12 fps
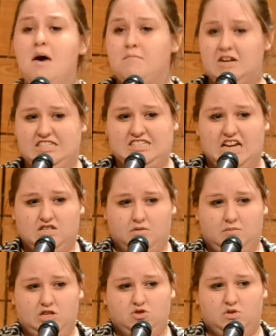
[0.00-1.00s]
but instead took
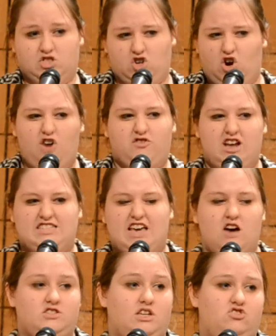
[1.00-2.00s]
me to his girlfriend's
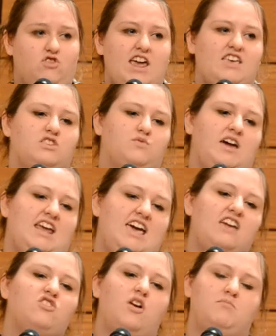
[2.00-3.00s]
house and drank his way to
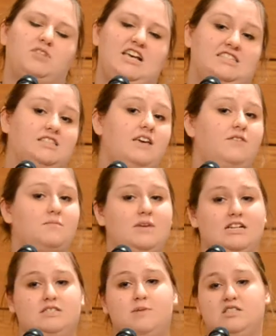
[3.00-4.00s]
ignorant bliss, leaving me
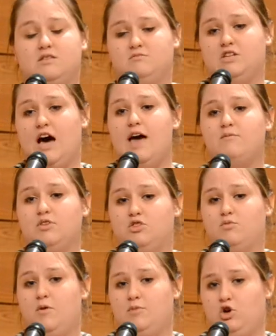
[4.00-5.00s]
to spend some time with the
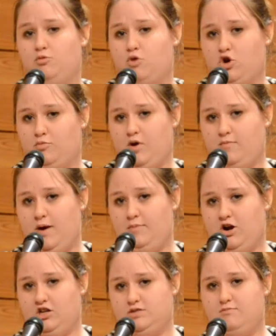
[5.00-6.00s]
woman who broke apart my
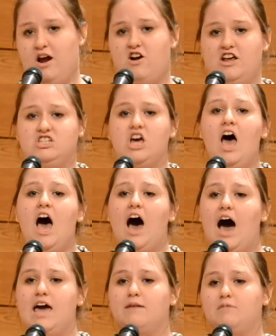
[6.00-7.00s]
parents' marriage.
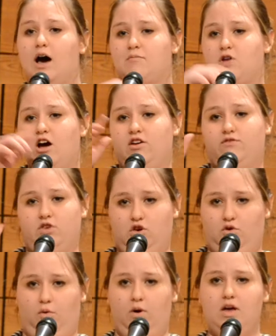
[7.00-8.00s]
I am not proud of
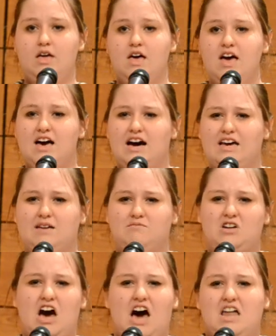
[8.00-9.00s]
you. I
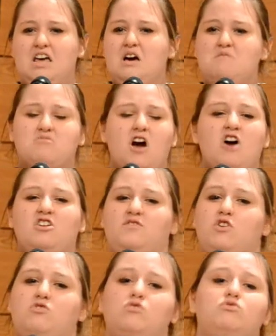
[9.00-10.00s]
am not proud of
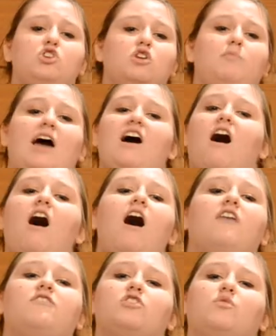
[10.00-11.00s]
you. You turn my
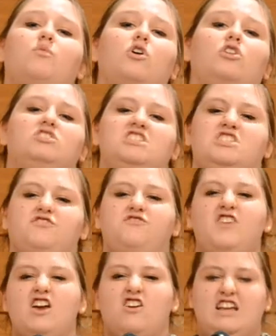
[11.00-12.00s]
awe for the world into
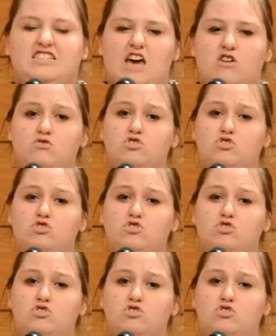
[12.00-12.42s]
fear and doubt. You